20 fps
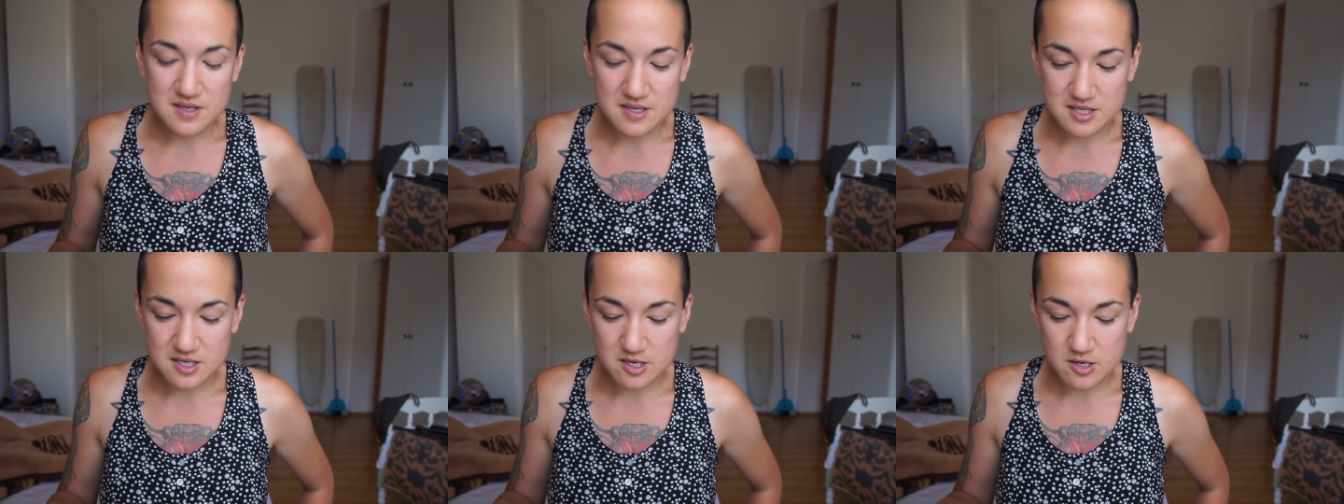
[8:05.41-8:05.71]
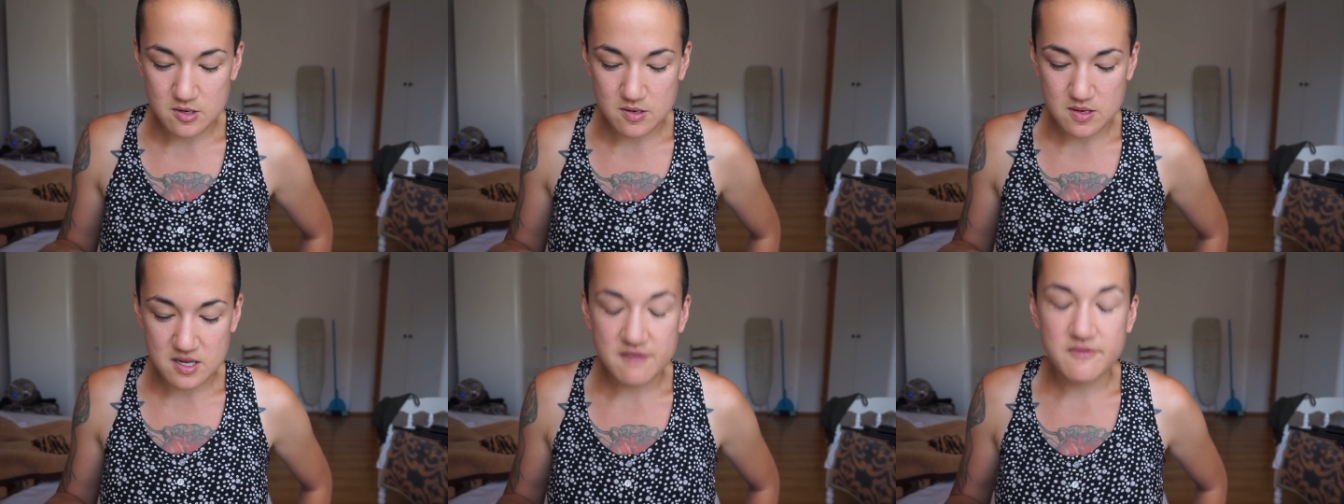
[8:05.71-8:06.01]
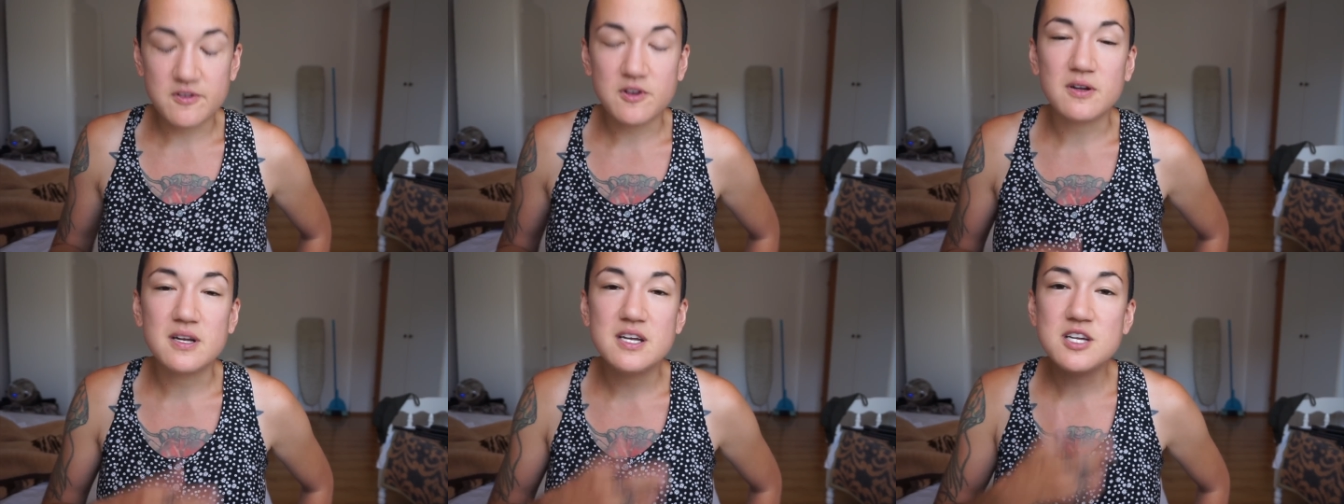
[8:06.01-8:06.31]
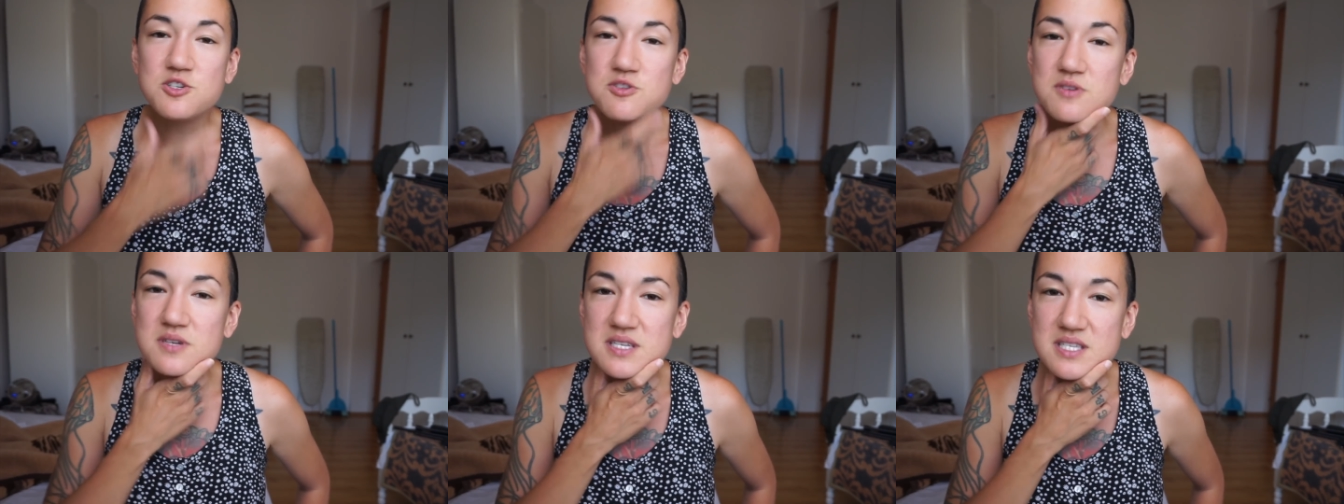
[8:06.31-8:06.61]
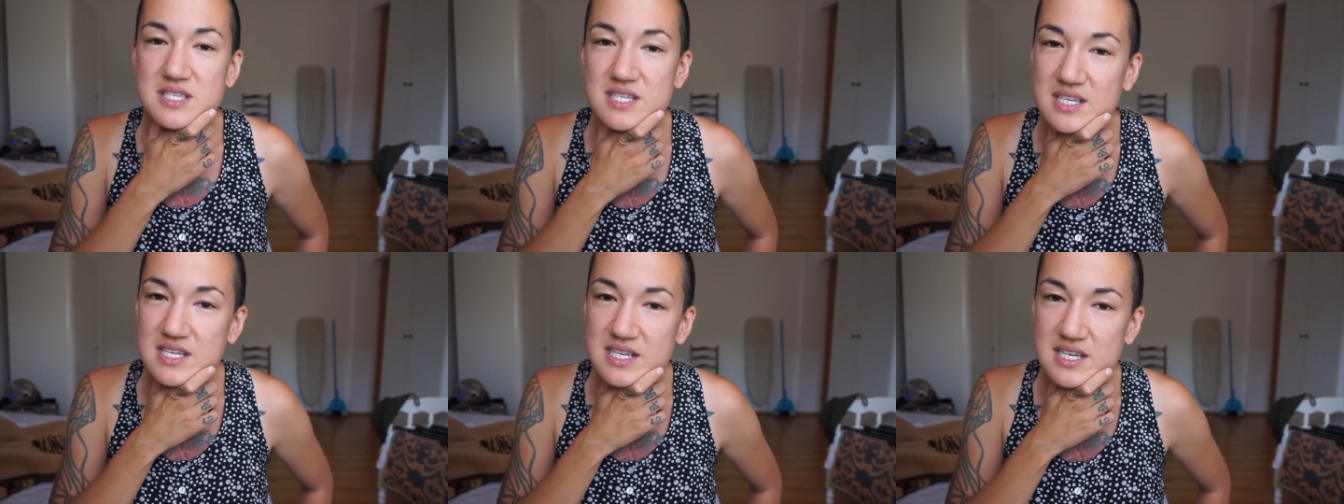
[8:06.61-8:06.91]
So if you're
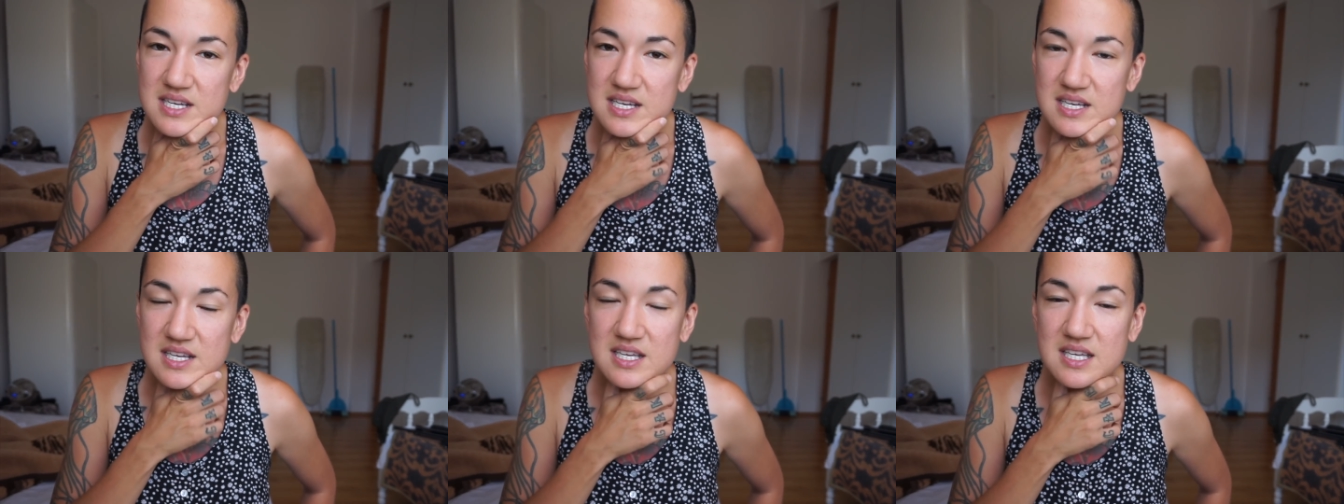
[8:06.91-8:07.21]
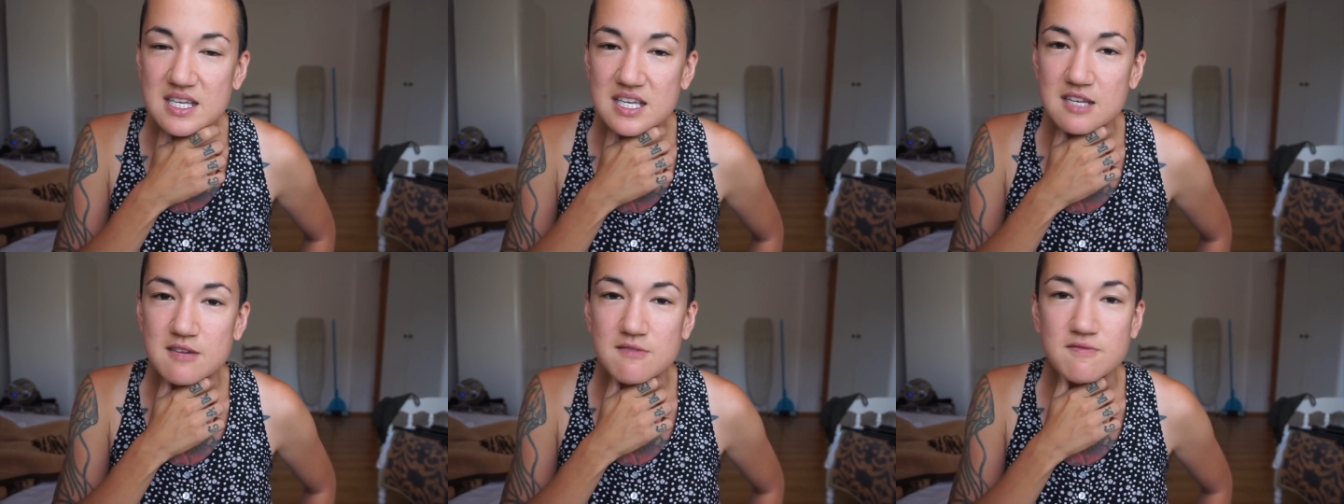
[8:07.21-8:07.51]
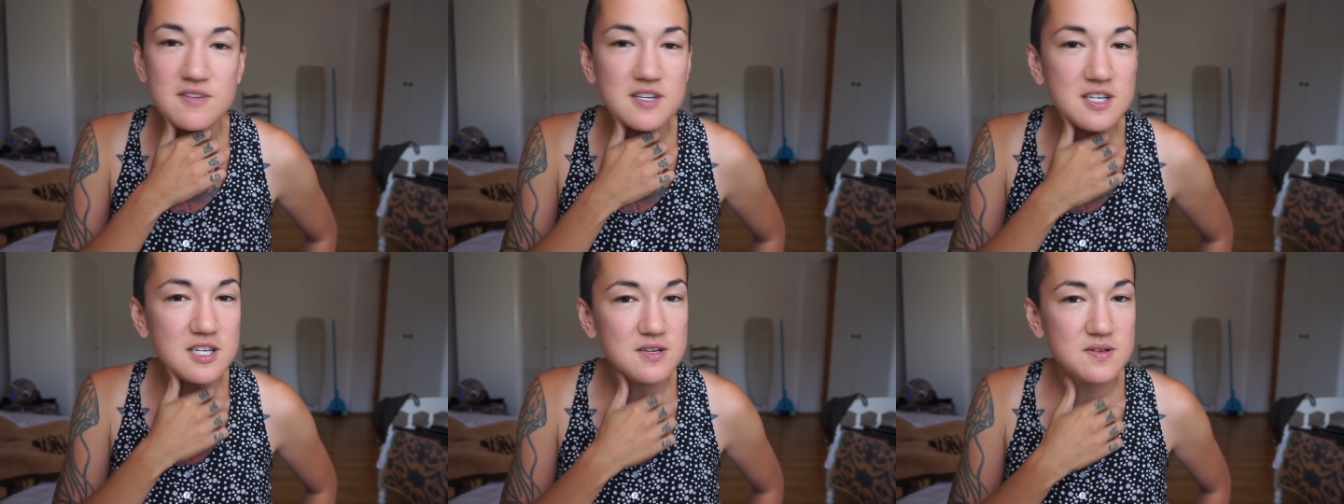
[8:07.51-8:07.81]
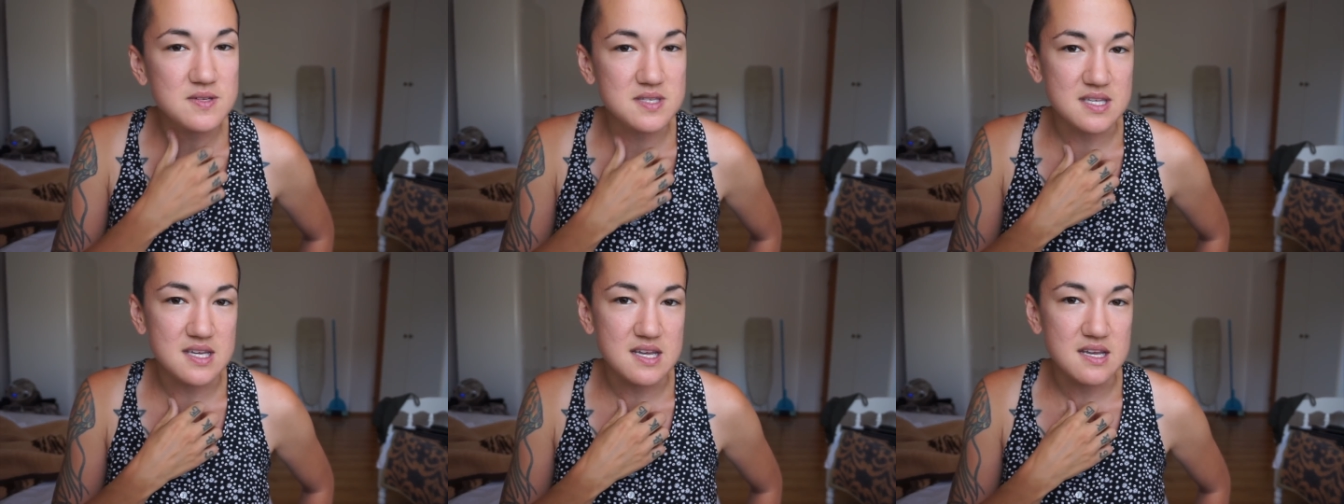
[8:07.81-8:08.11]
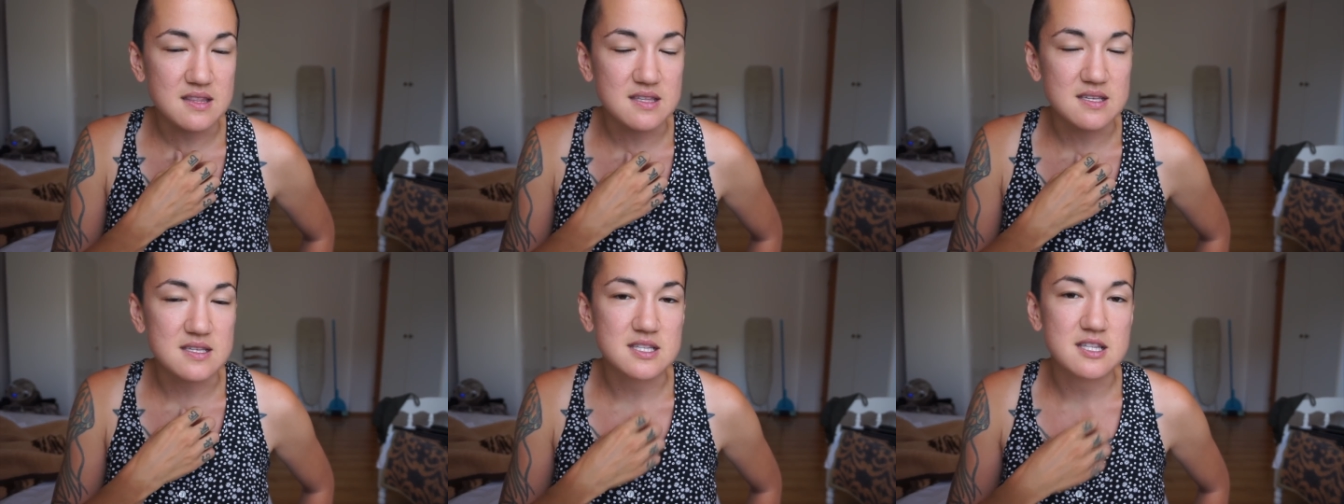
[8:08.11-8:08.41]
interested in videos
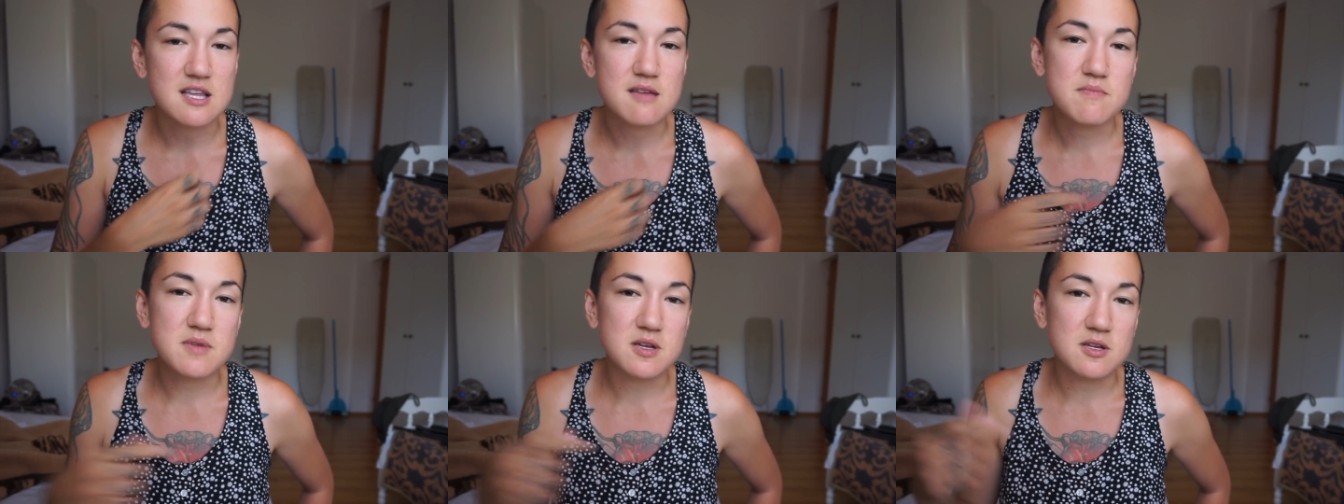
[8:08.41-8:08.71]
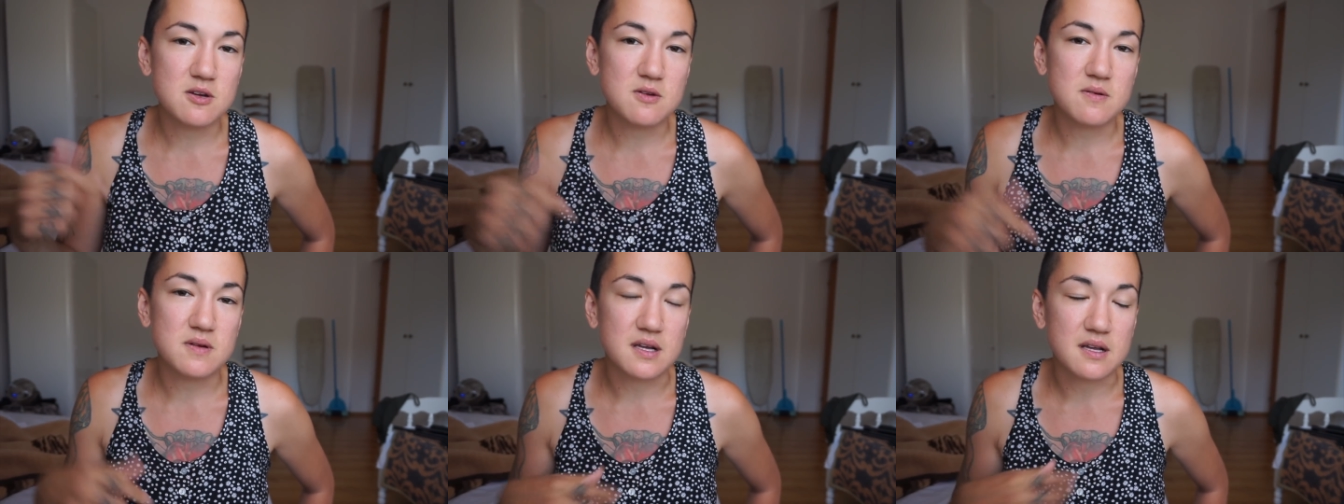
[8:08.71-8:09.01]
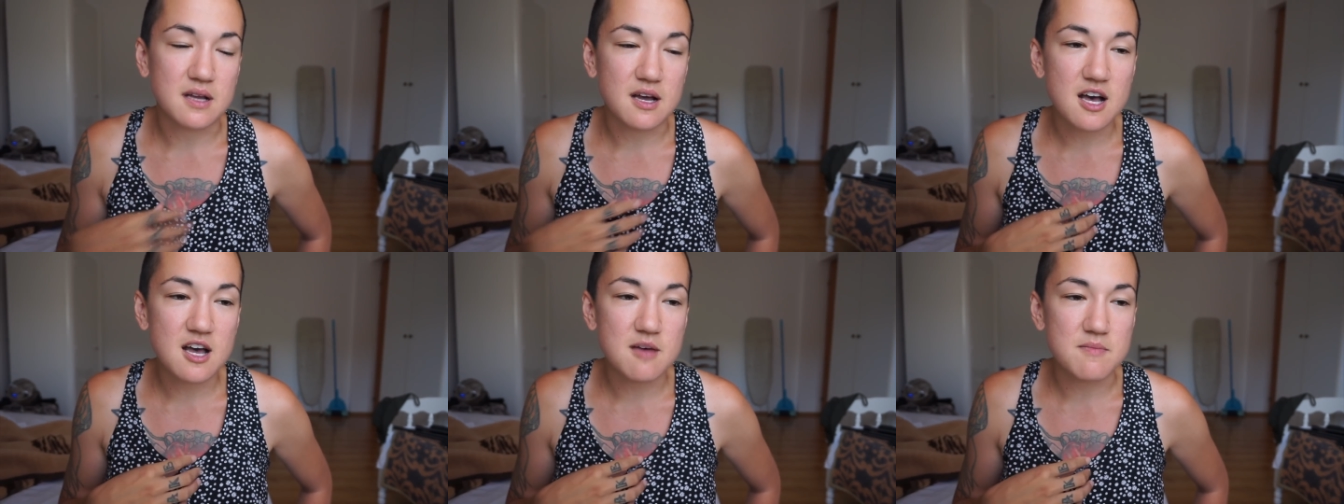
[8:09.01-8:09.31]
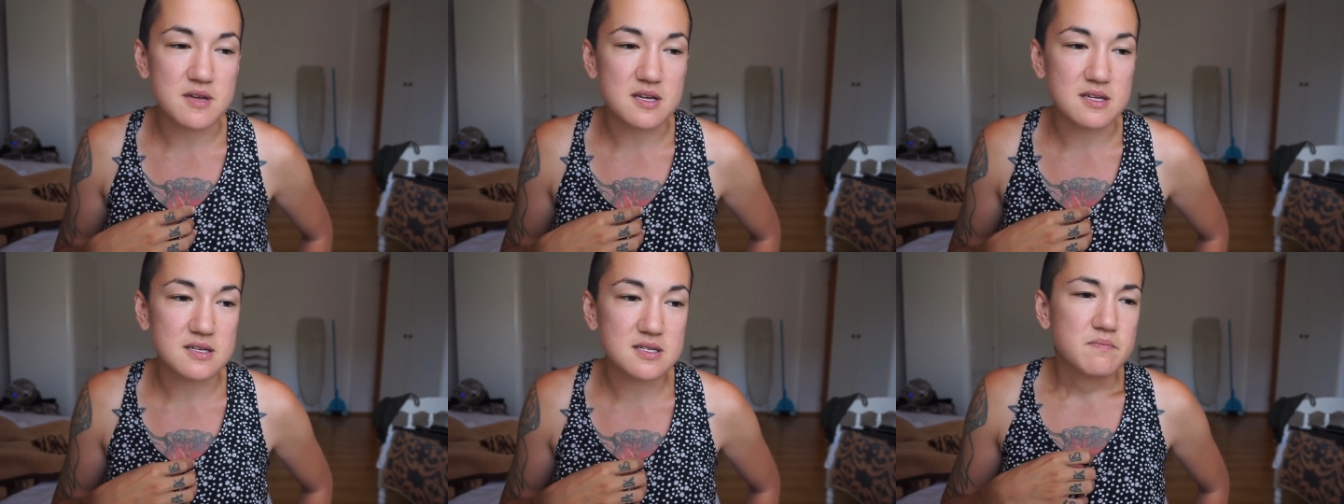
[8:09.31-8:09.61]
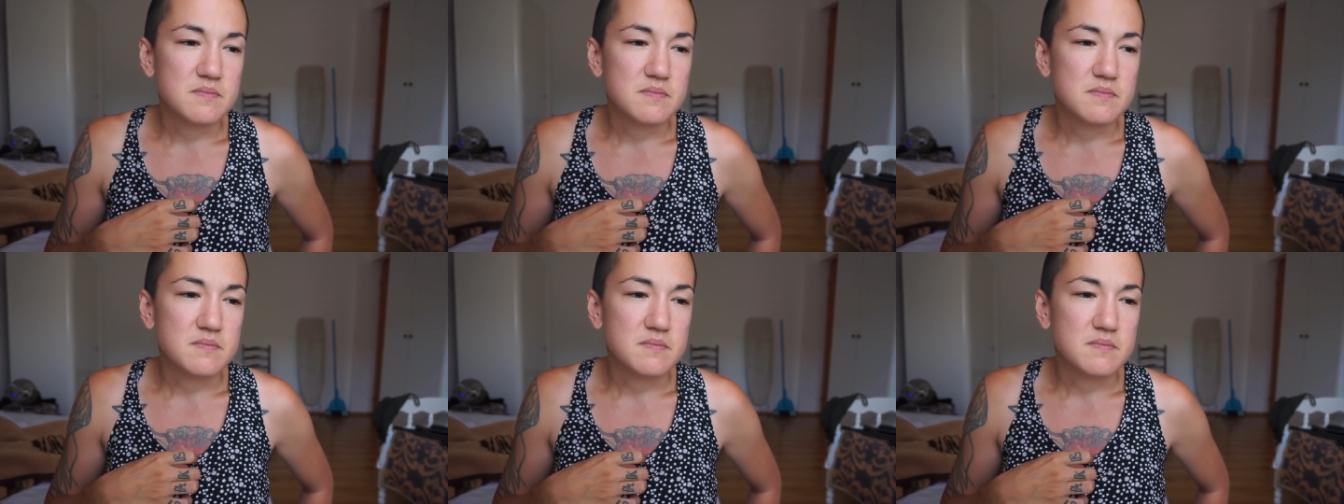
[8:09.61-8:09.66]
like this, let me know in a comment,